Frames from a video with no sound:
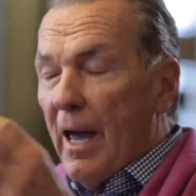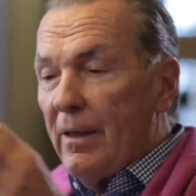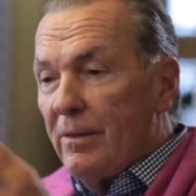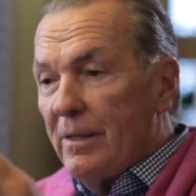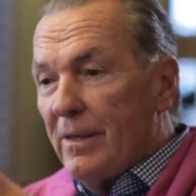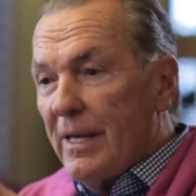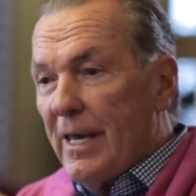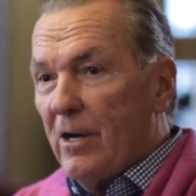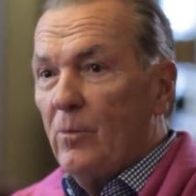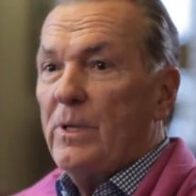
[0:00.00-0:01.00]
And they
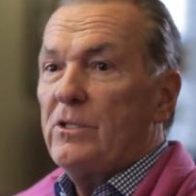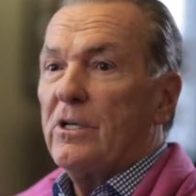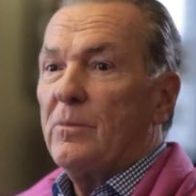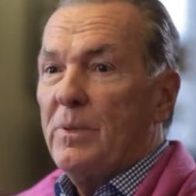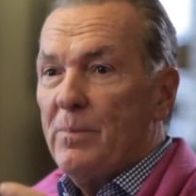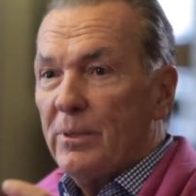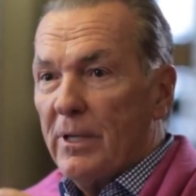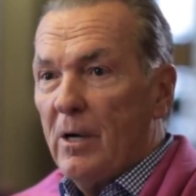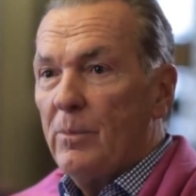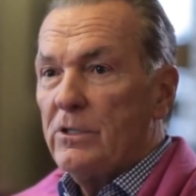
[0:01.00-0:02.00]
help each other. People
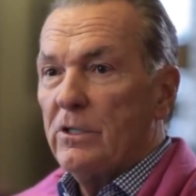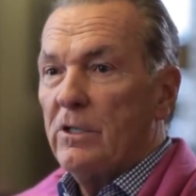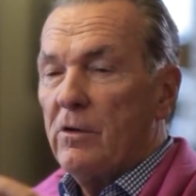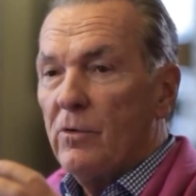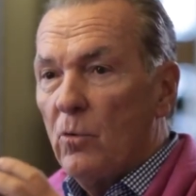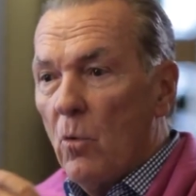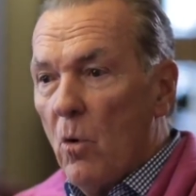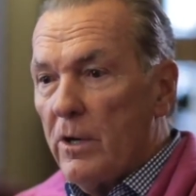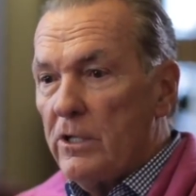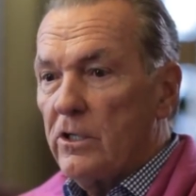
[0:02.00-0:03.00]
help each other. They
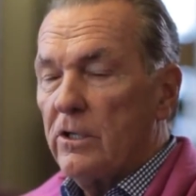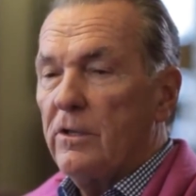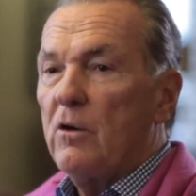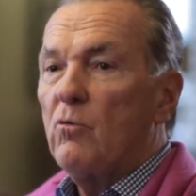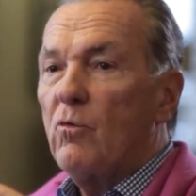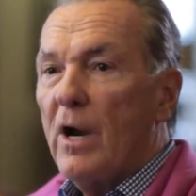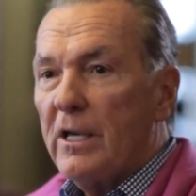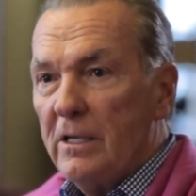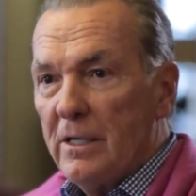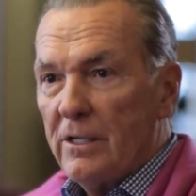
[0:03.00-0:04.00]
reward each other. They
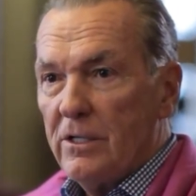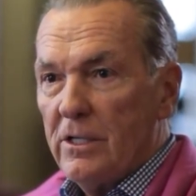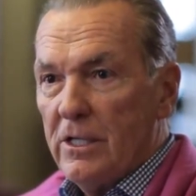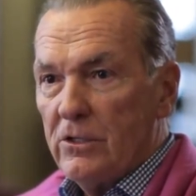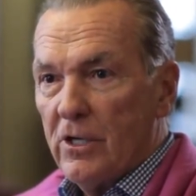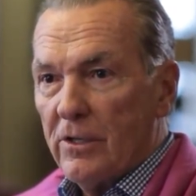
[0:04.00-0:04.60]
recognize each